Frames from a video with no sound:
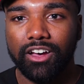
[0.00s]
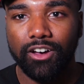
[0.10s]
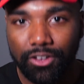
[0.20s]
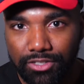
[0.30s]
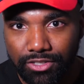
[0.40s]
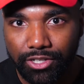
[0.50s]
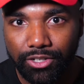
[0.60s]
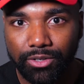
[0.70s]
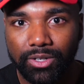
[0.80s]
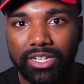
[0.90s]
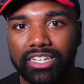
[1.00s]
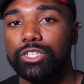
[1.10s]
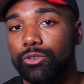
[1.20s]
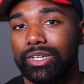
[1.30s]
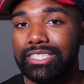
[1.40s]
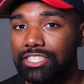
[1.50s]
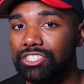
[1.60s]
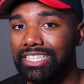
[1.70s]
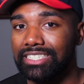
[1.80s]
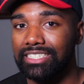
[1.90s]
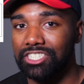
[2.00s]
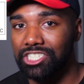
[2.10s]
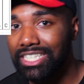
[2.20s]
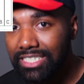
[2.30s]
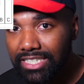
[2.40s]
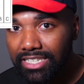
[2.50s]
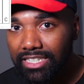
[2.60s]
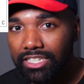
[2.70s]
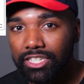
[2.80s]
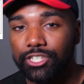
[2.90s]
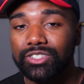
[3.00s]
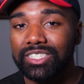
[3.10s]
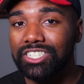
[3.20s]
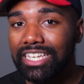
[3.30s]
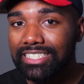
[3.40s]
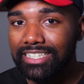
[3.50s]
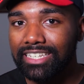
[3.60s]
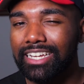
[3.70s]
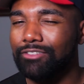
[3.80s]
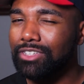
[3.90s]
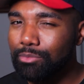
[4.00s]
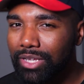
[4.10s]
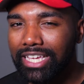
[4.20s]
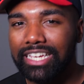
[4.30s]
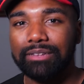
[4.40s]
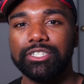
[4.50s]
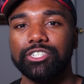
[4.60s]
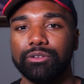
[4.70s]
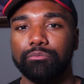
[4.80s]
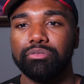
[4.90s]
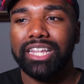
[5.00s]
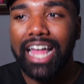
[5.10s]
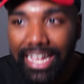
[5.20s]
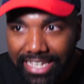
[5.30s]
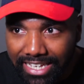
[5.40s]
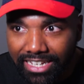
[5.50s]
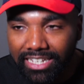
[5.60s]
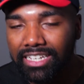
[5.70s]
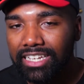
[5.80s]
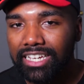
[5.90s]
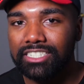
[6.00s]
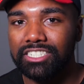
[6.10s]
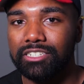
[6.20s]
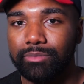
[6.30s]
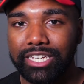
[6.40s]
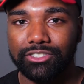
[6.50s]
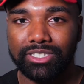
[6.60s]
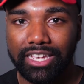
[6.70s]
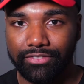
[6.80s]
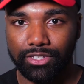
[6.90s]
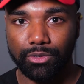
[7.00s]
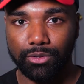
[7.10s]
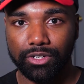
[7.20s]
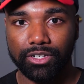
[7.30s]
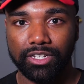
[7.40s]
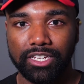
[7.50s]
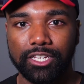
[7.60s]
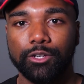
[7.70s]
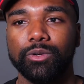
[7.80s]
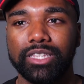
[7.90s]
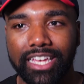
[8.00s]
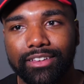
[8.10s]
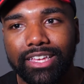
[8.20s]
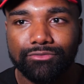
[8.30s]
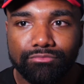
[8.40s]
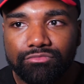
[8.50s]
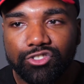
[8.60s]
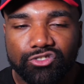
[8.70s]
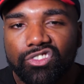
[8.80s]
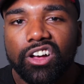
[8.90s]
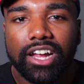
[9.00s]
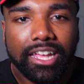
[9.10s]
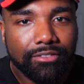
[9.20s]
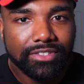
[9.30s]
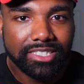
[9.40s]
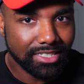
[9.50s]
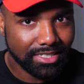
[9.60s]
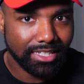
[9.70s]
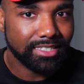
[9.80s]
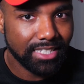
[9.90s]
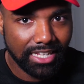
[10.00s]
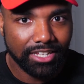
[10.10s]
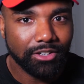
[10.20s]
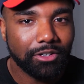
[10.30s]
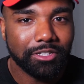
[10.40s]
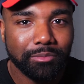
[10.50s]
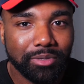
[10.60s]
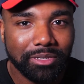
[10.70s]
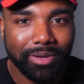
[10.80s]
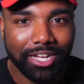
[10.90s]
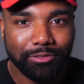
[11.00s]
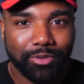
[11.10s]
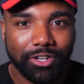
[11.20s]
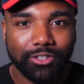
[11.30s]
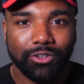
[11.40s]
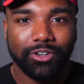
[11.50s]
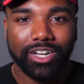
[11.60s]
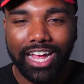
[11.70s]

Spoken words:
also what you are essentially suggesting. You're suggesting it, not really playing it, but you're implying a G major 7th chord with that strong emphasis, let's say, on the B minor part of the chord.